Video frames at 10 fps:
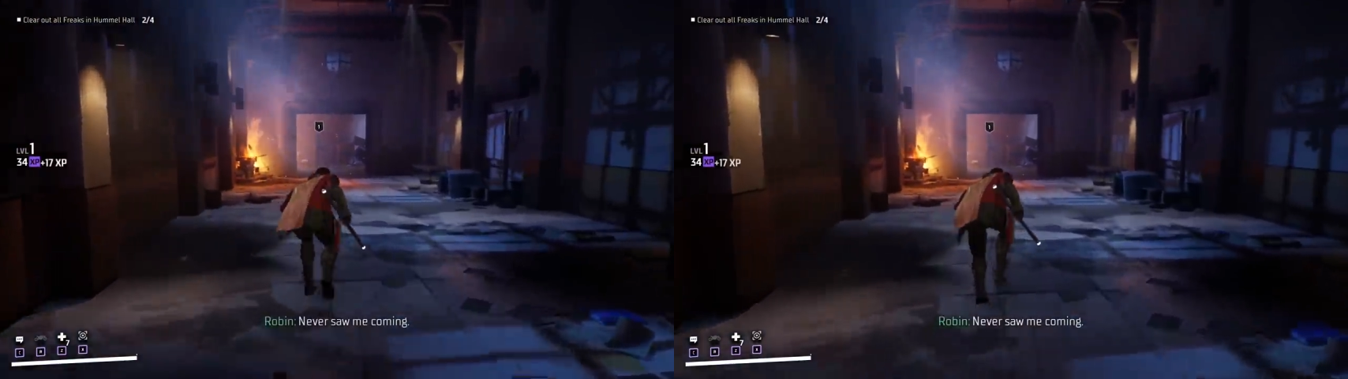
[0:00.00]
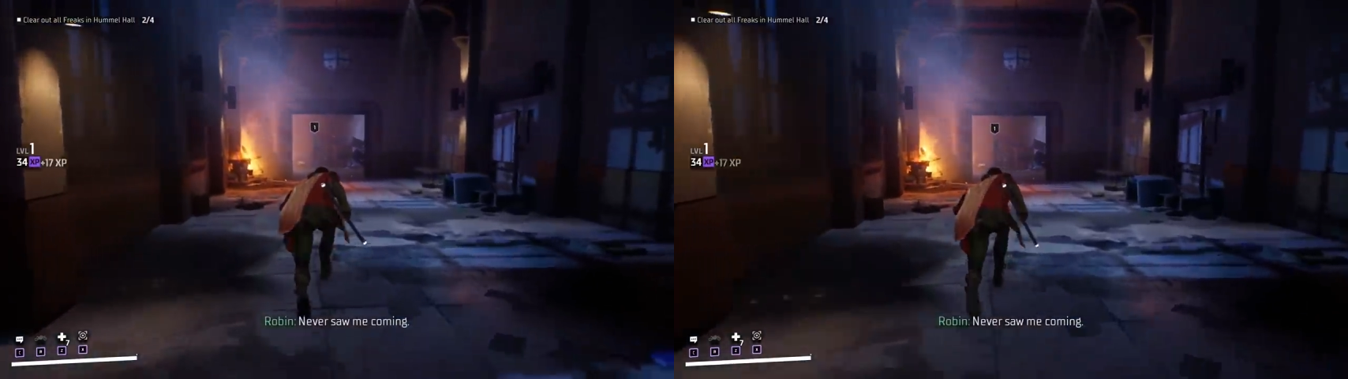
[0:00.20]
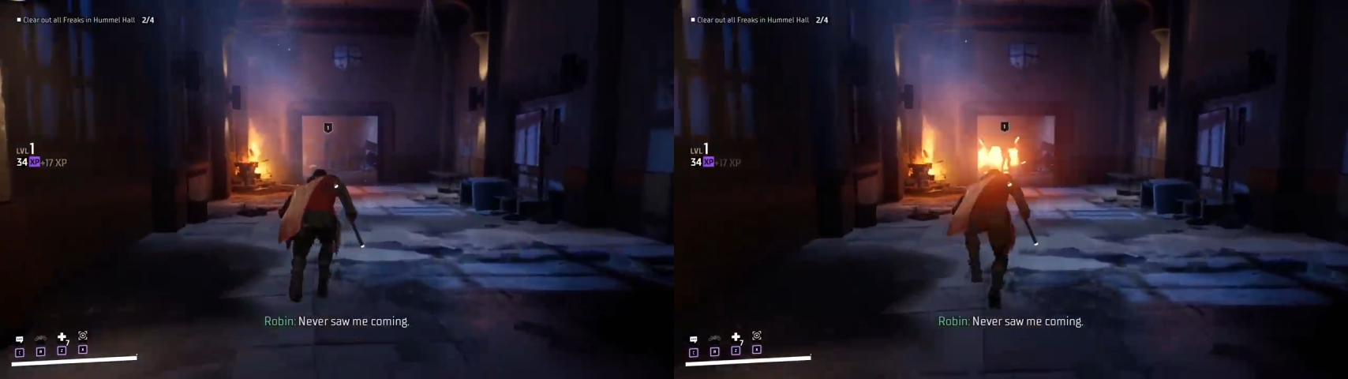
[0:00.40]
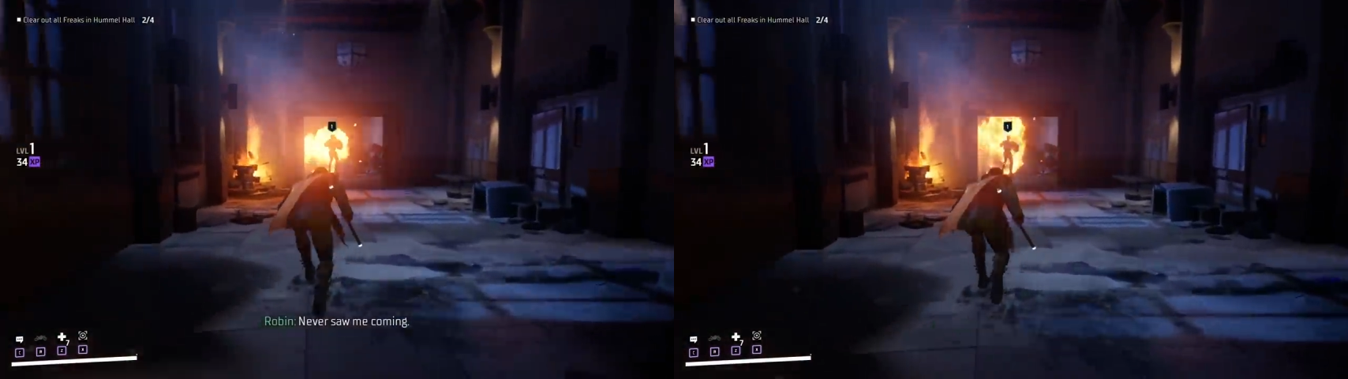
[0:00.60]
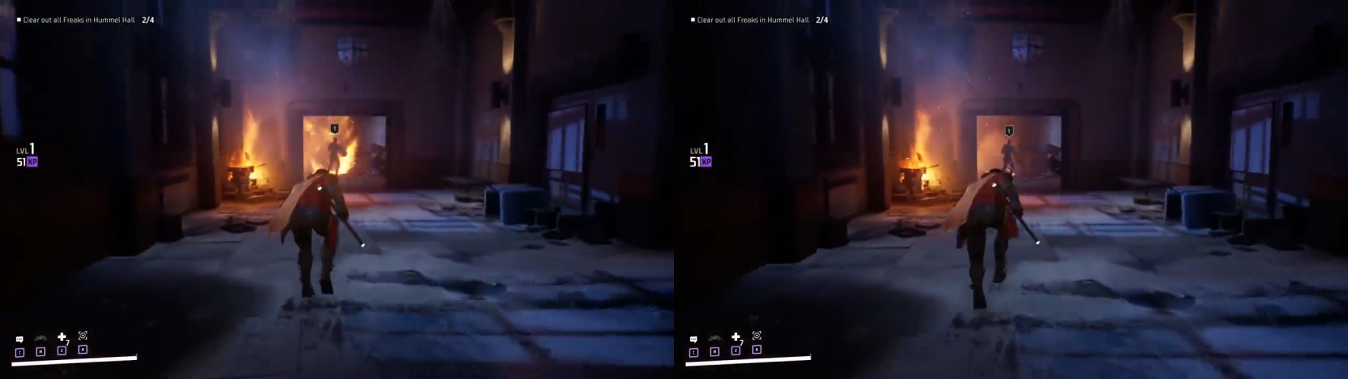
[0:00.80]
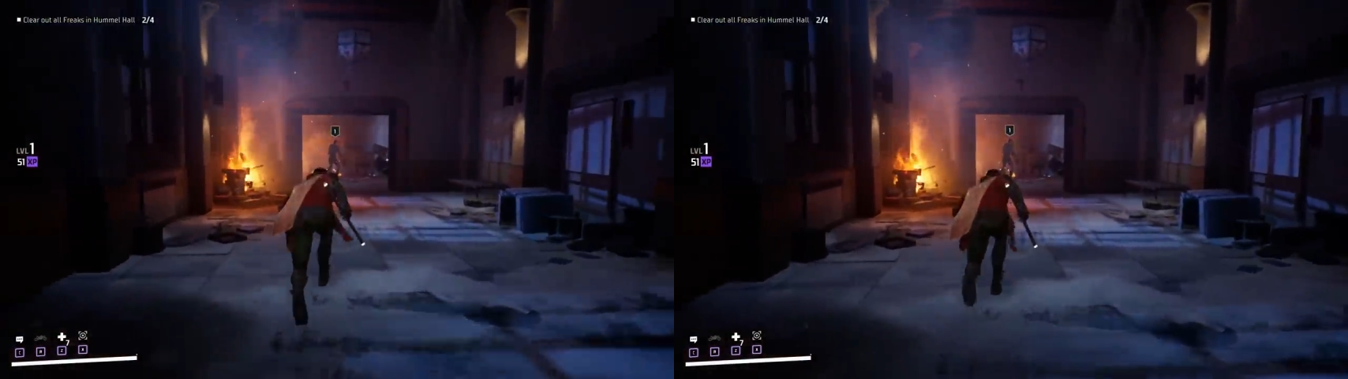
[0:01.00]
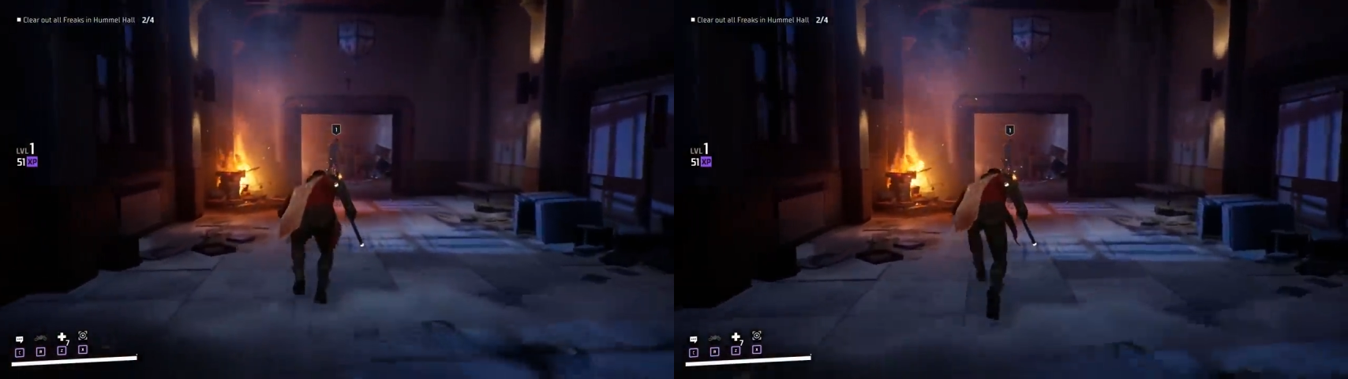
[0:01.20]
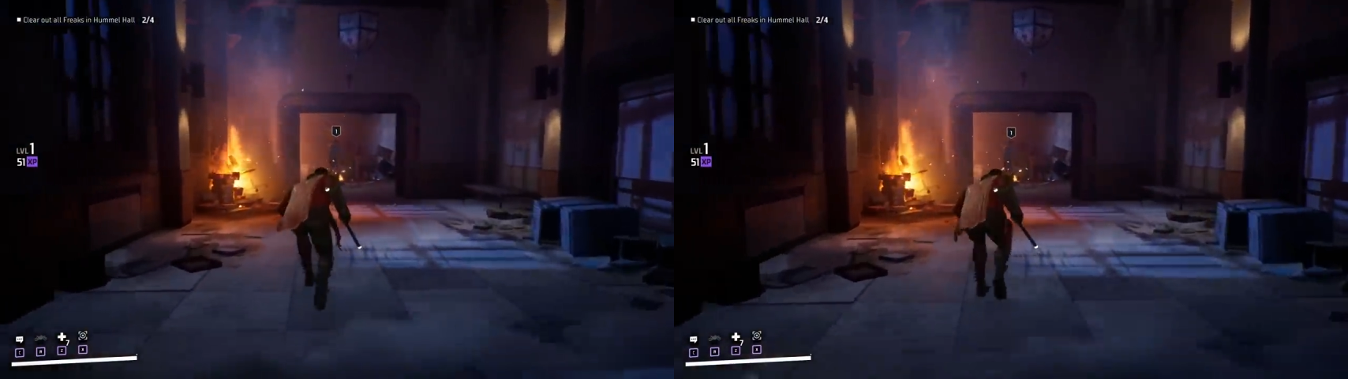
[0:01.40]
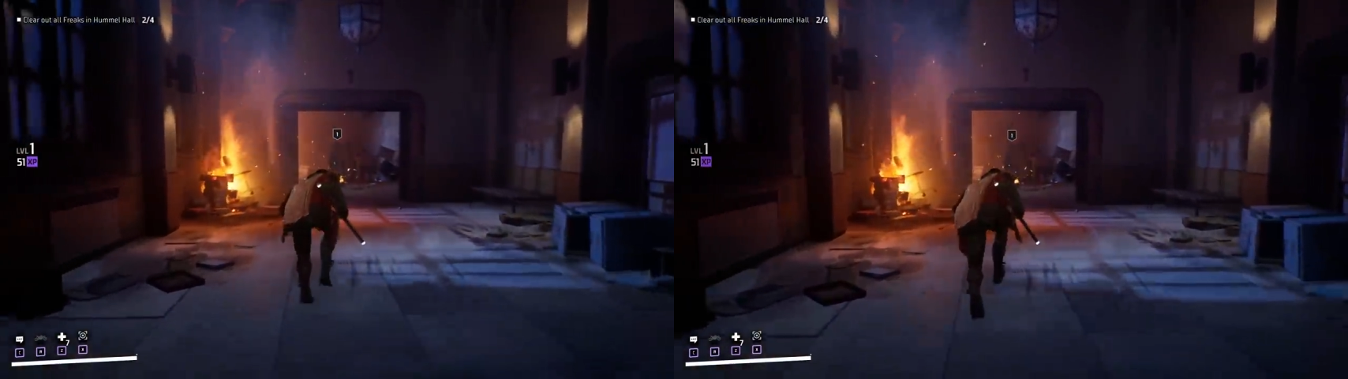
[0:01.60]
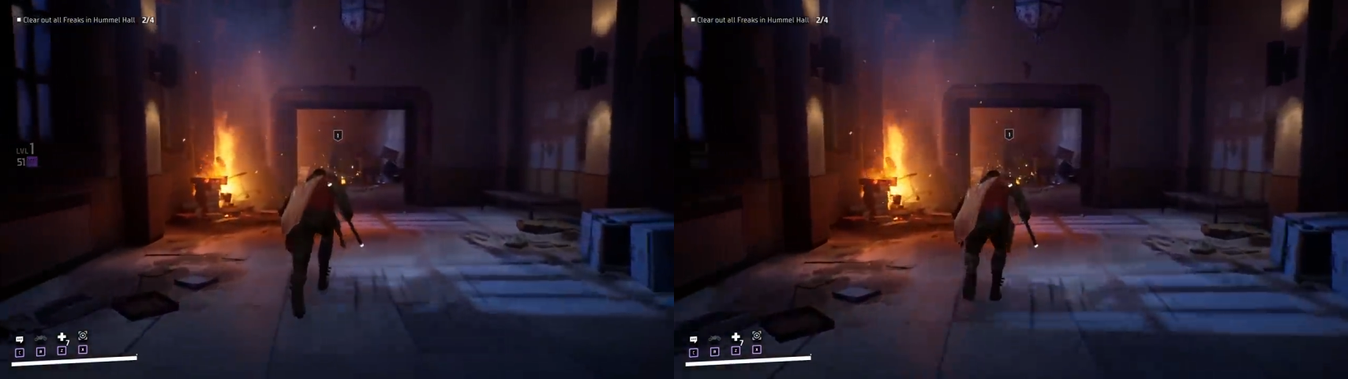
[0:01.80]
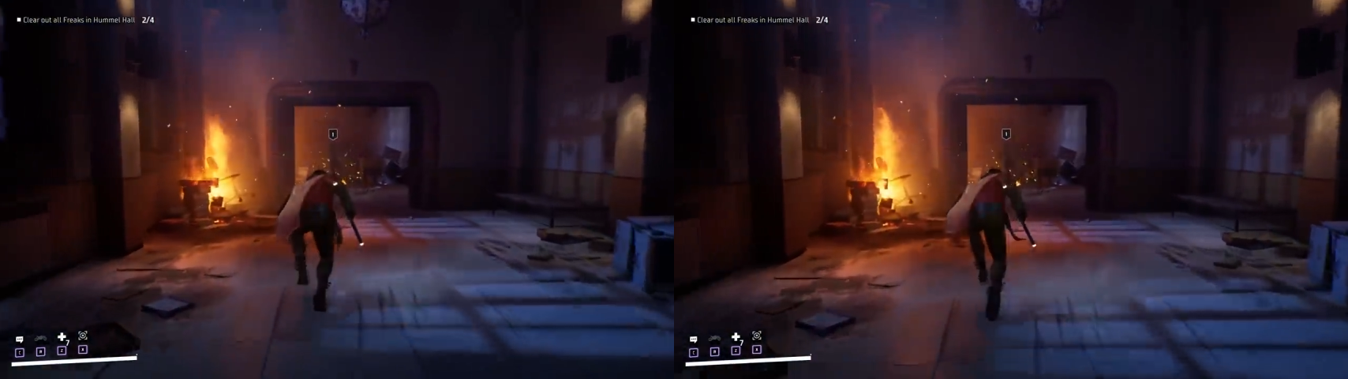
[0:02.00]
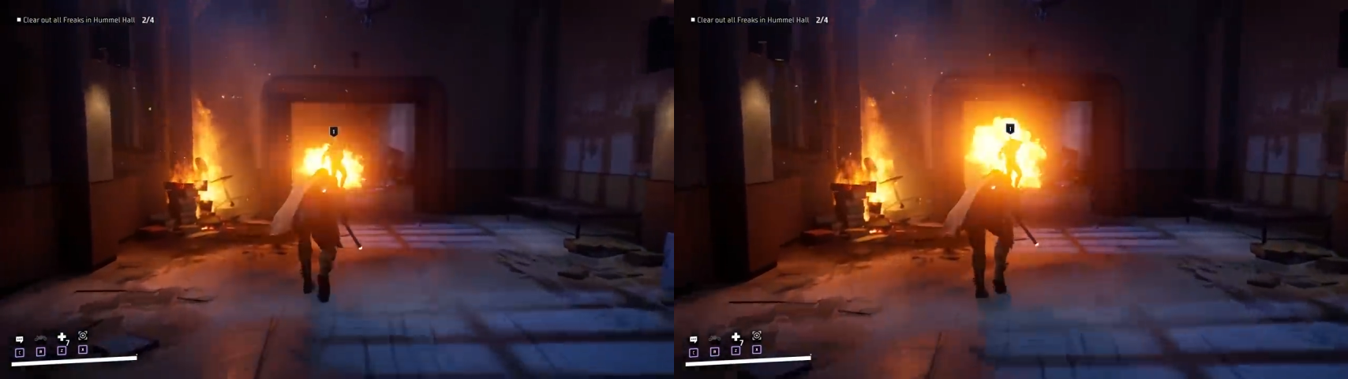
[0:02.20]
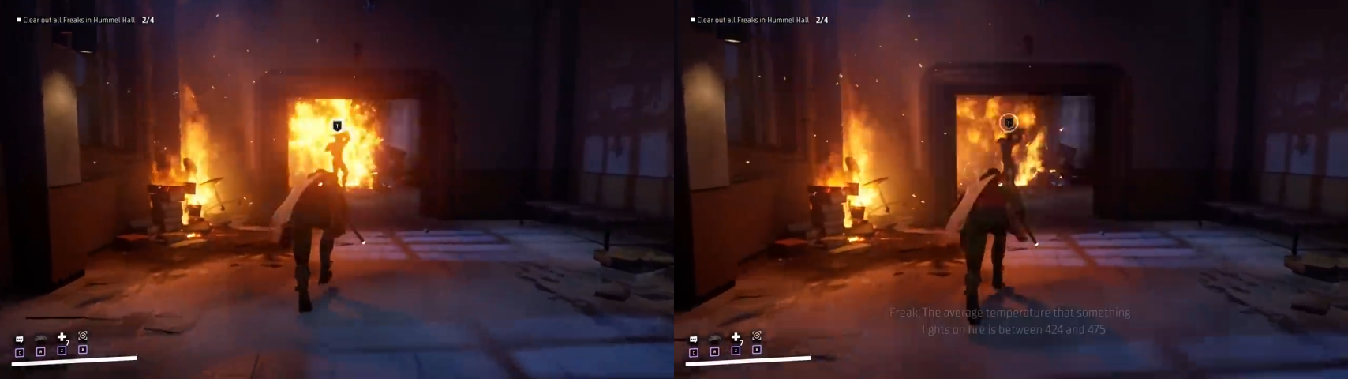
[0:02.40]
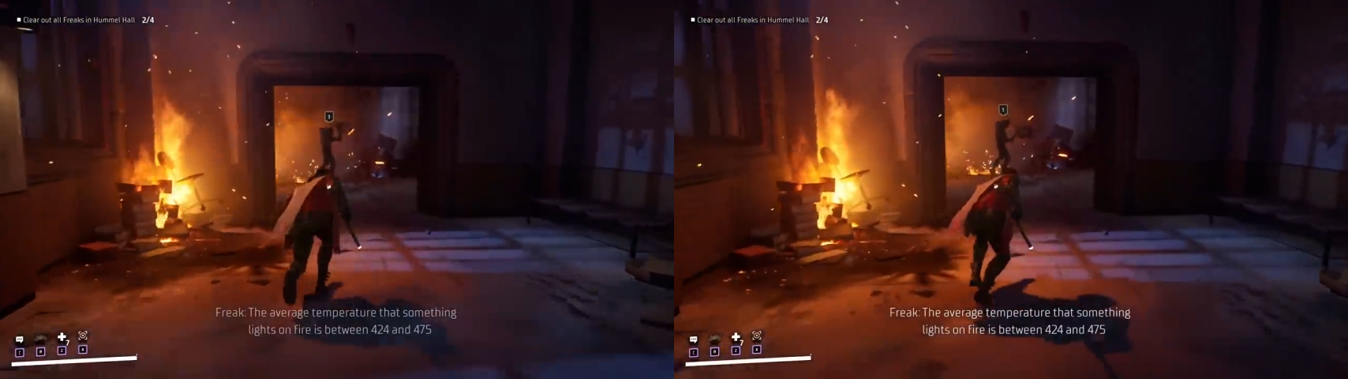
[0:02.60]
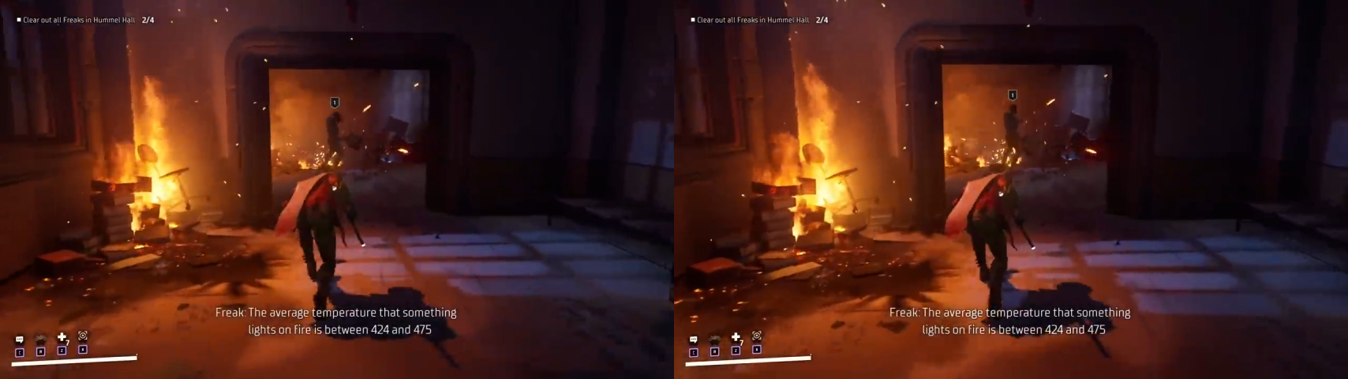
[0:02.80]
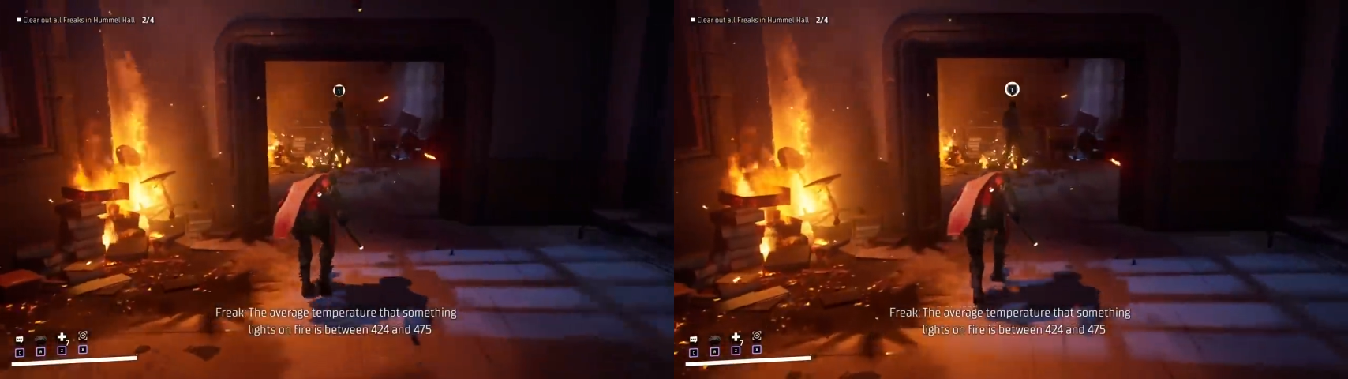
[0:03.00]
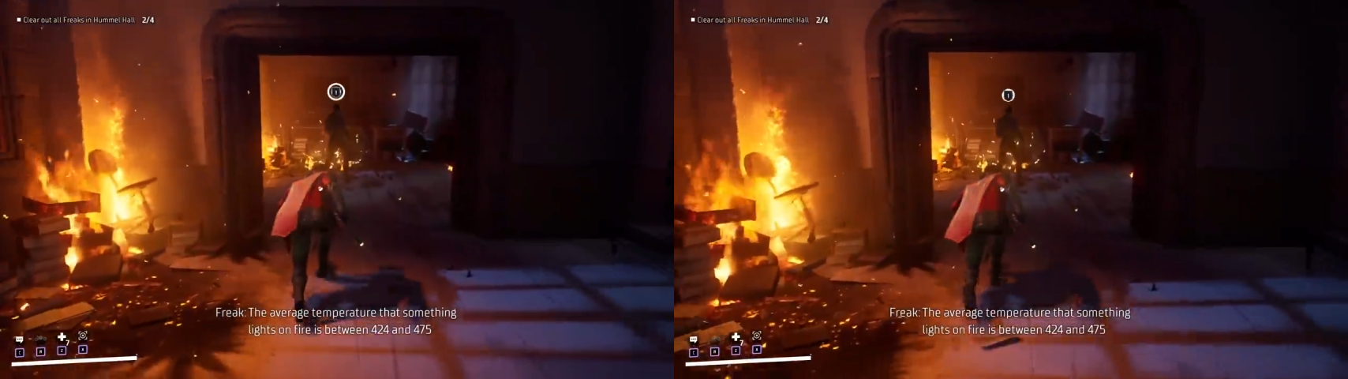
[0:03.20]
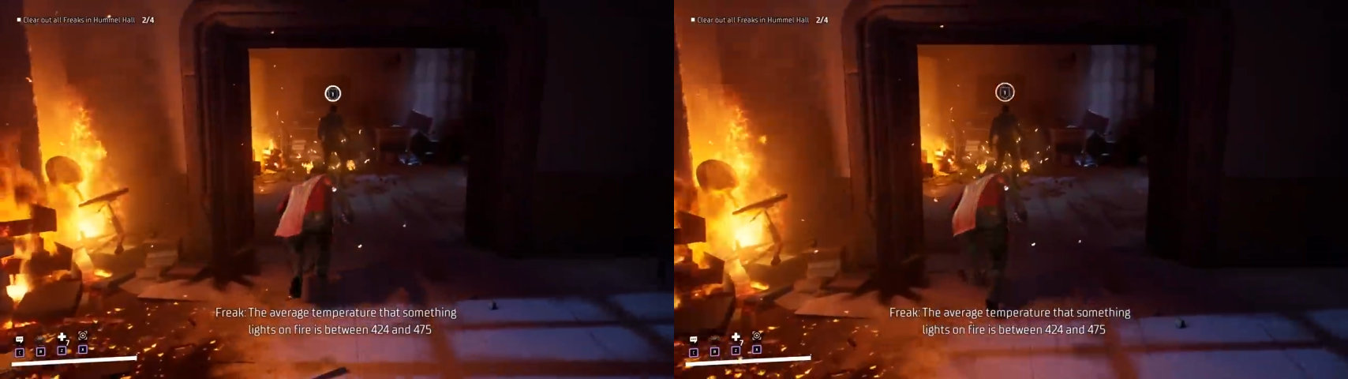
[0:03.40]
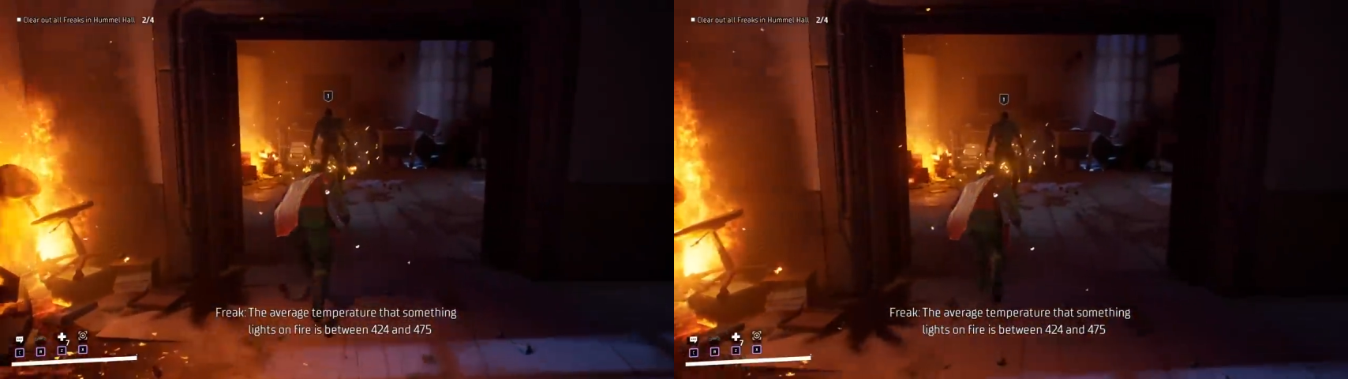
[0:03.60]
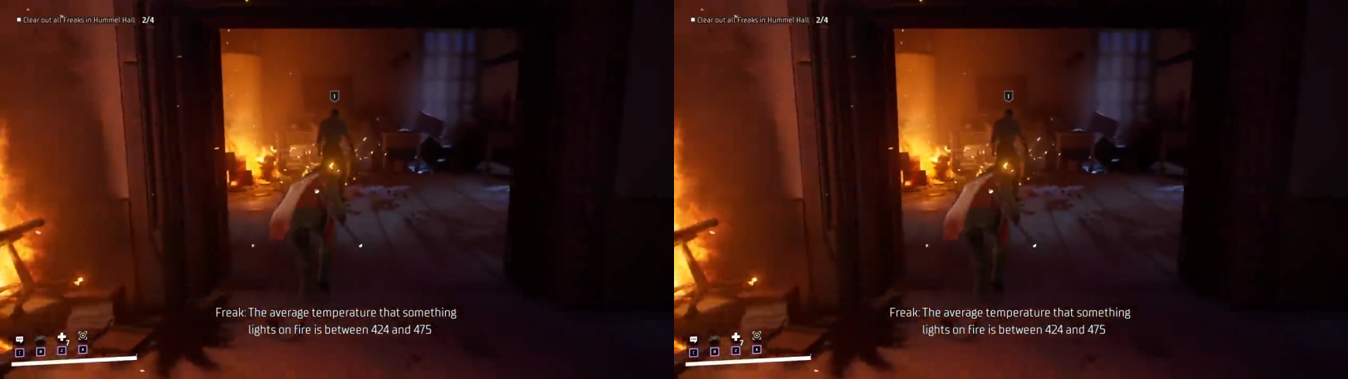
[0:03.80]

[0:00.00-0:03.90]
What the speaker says: [unreadable: no face in view]